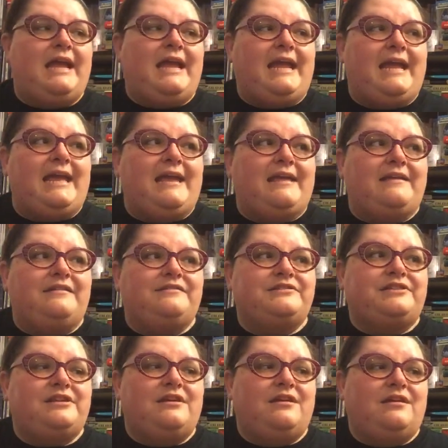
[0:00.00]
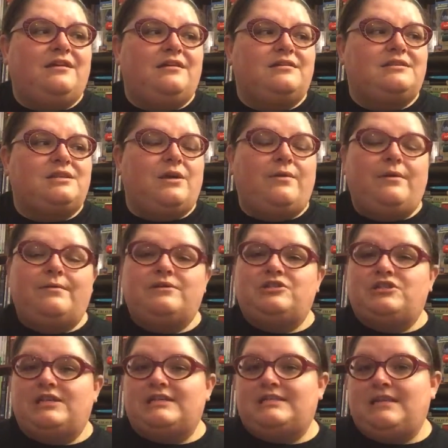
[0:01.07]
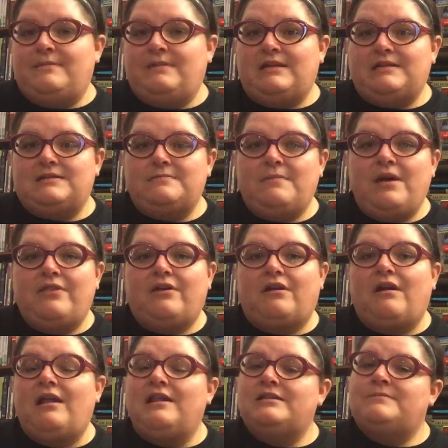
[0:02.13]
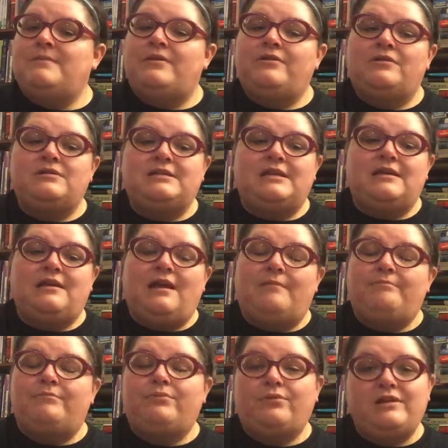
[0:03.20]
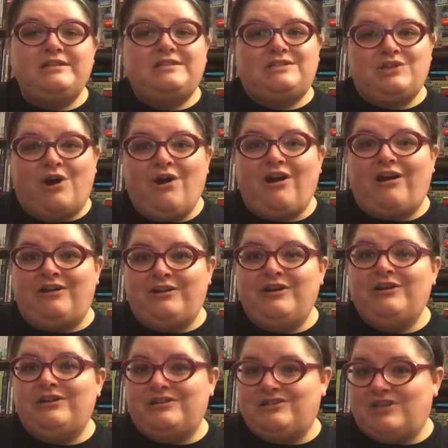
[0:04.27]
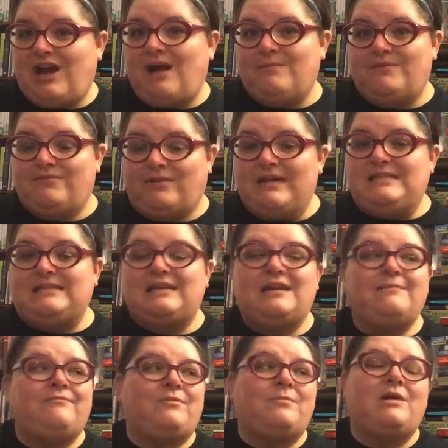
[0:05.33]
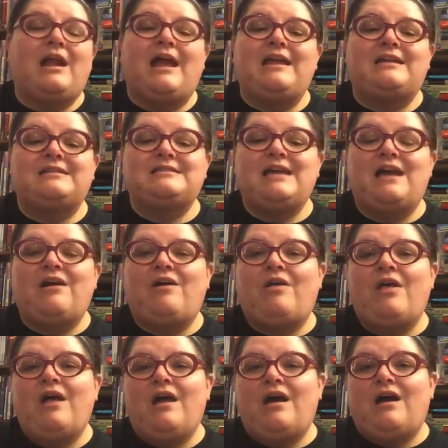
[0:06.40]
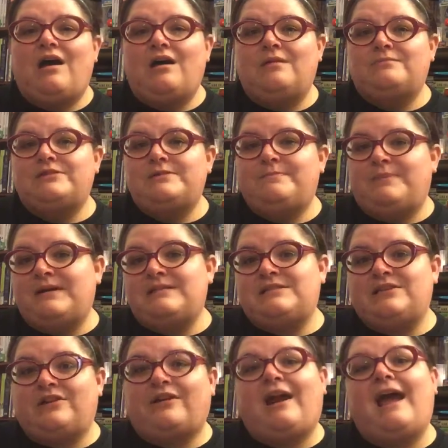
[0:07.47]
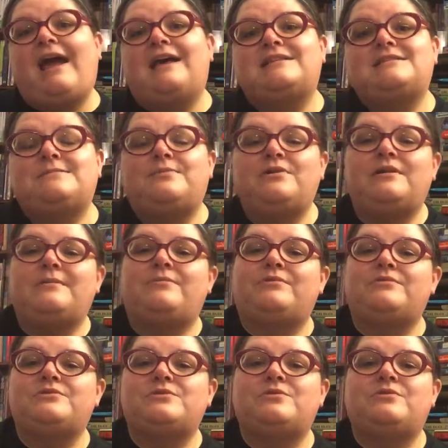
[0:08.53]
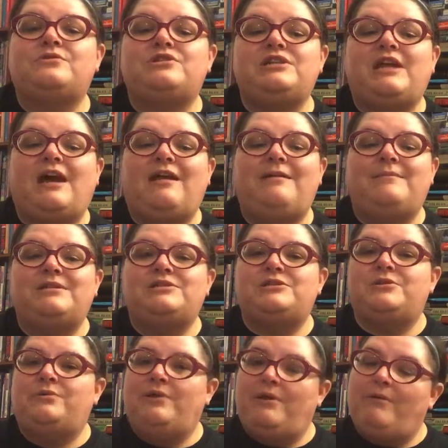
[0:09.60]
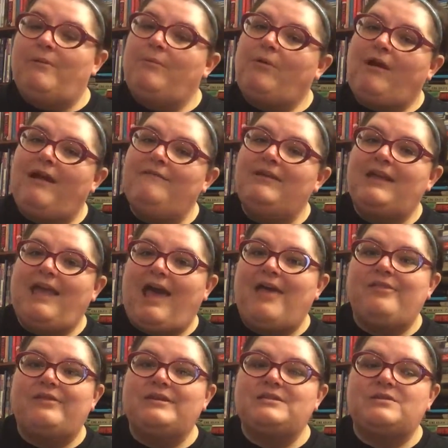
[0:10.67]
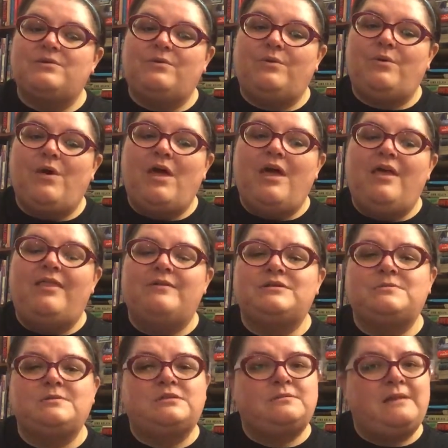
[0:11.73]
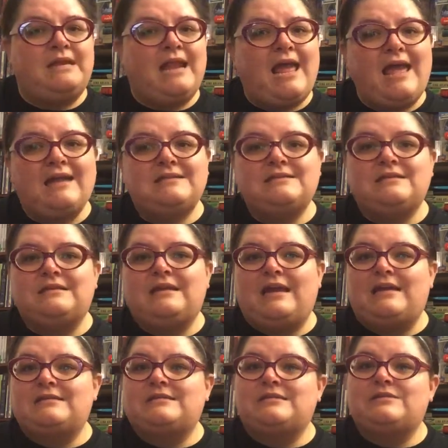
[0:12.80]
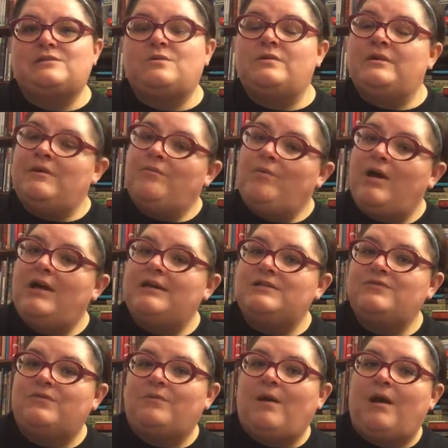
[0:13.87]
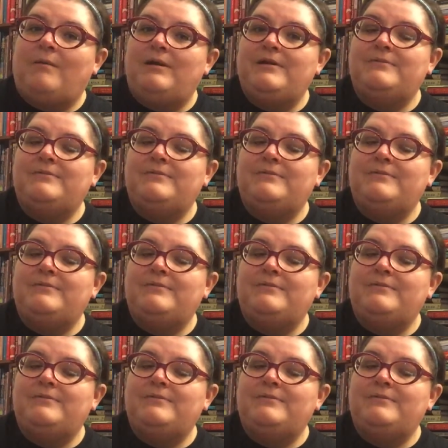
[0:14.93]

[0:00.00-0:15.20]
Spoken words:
And so it was just him and his mother did a pretty darn good job of raising him from what I can tell. She busted her ass to put him through school. She got him into, you know, a private Catholic school that was supposed to be an excellent, excellent school. And it was for Robert.